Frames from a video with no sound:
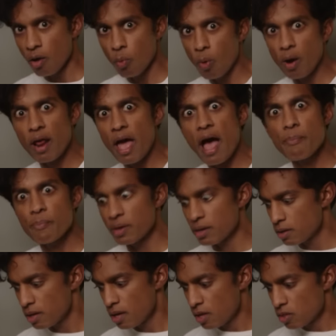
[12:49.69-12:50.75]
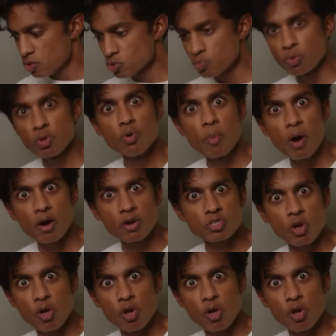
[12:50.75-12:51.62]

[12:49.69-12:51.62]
what happened? There's blue marks